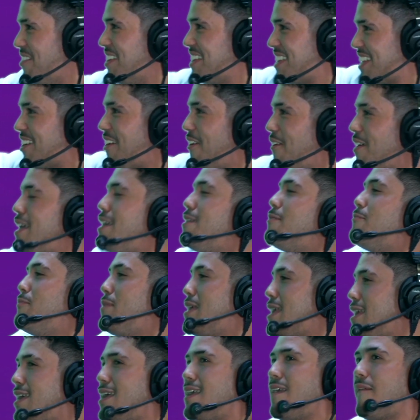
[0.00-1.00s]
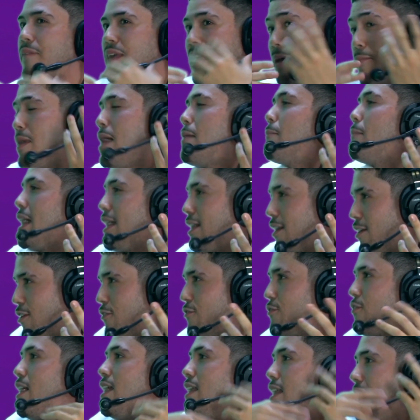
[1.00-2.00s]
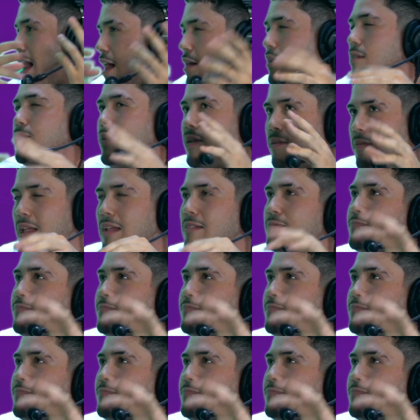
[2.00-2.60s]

went to go eat. Me he met my girlfriend now and blah